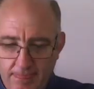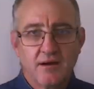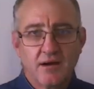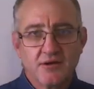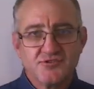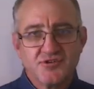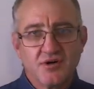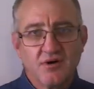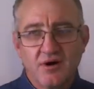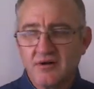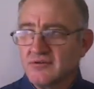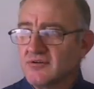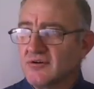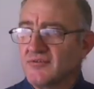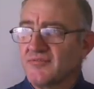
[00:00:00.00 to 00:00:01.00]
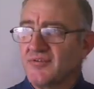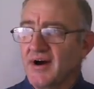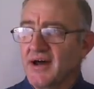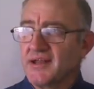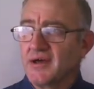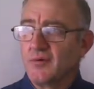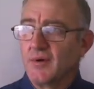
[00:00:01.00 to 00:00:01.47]
And so on Good
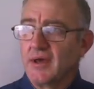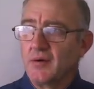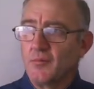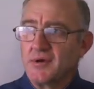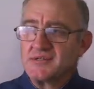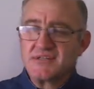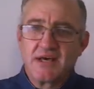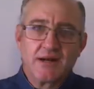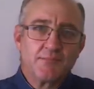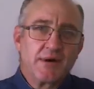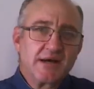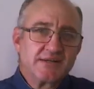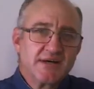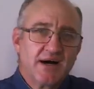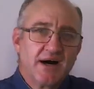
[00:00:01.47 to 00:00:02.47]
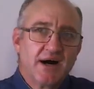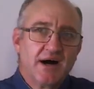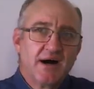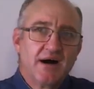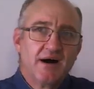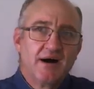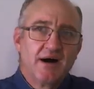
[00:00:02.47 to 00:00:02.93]
Friday, we celebrate
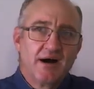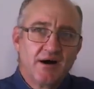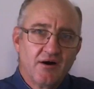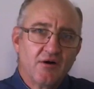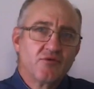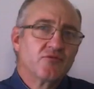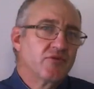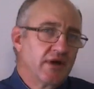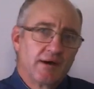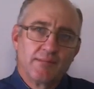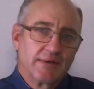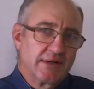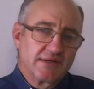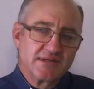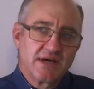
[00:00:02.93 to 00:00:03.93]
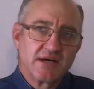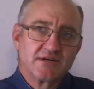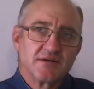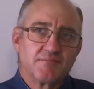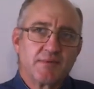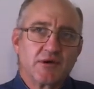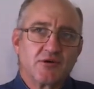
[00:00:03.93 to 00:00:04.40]
our own
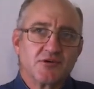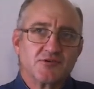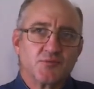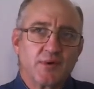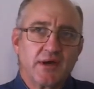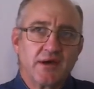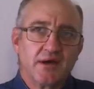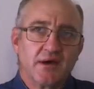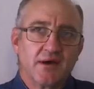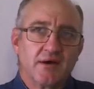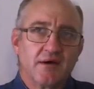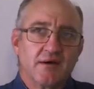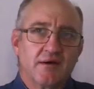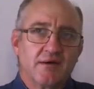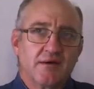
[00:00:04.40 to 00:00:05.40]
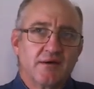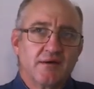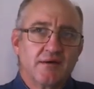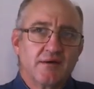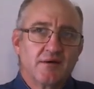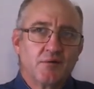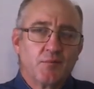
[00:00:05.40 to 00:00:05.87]
rehabilitation because we
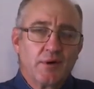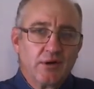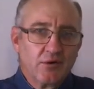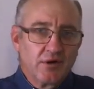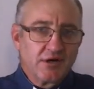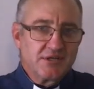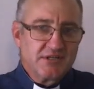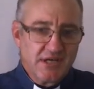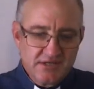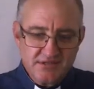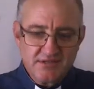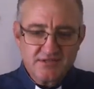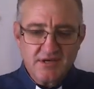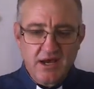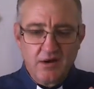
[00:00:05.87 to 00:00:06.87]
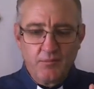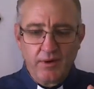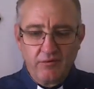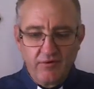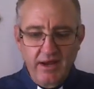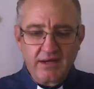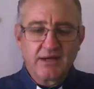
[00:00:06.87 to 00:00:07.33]
look at Jesus and we
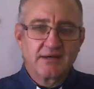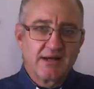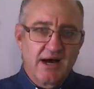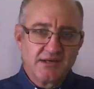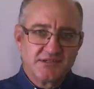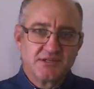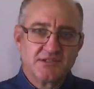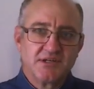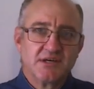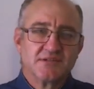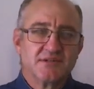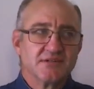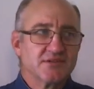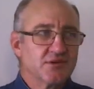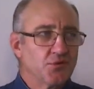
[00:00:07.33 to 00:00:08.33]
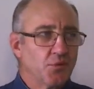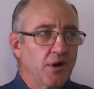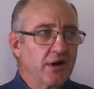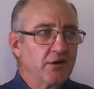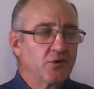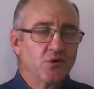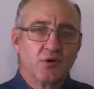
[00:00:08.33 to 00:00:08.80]
recognize in Jesus the
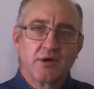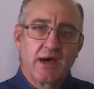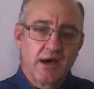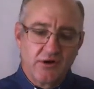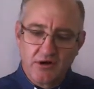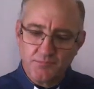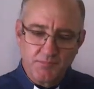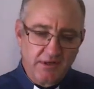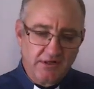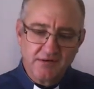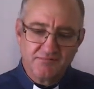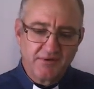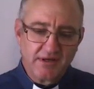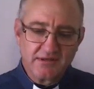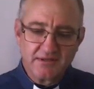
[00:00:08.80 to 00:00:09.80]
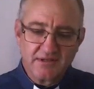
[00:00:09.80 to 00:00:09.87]
one who cannot be defeated.